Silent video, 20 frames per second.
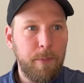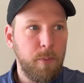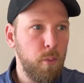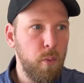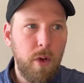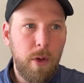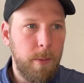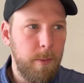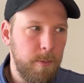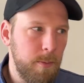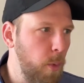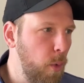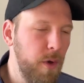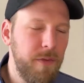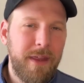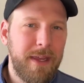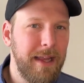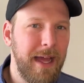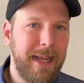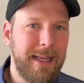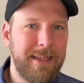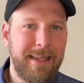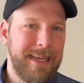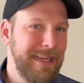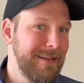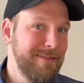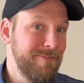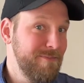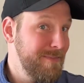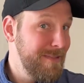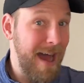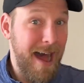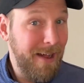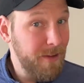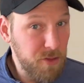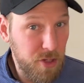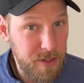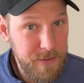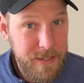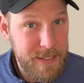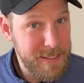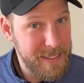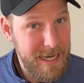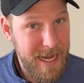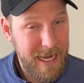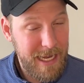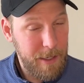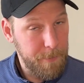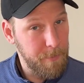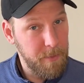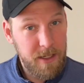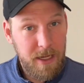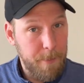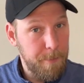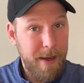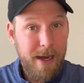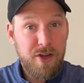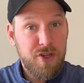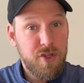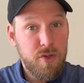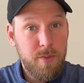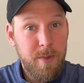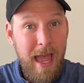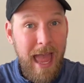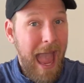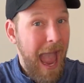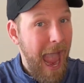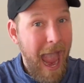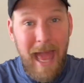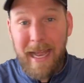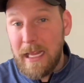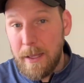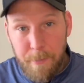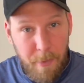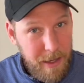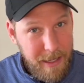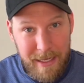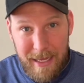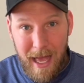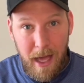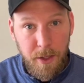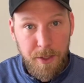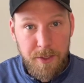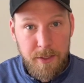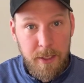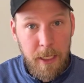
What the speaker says: will more than likely not look the same compared to anybody else.